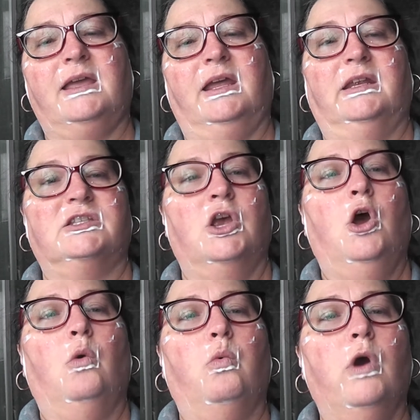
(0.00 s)
and it's
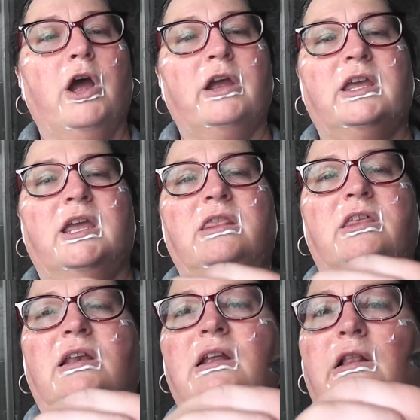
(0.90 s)
working.
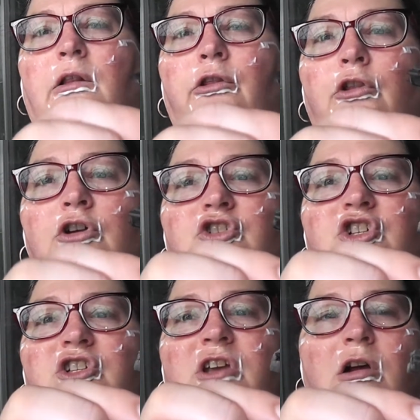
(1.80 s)
The little
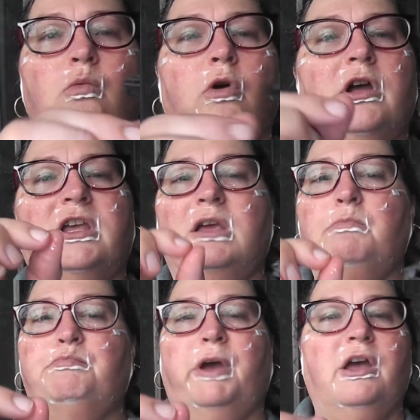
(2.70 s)
notches are
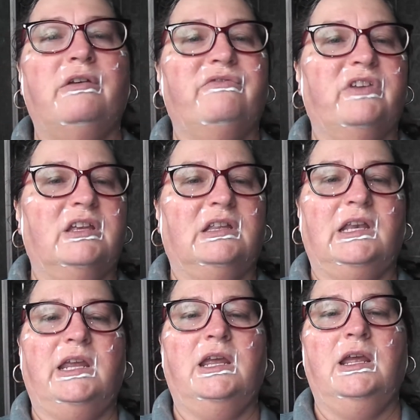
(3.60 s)
working
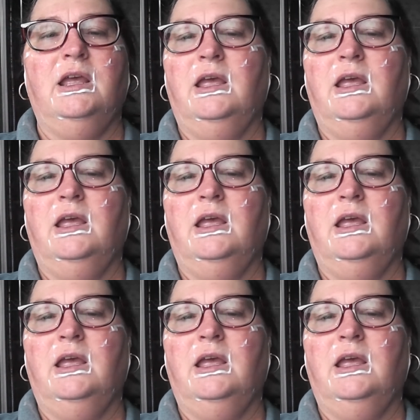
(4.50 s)
perfectly.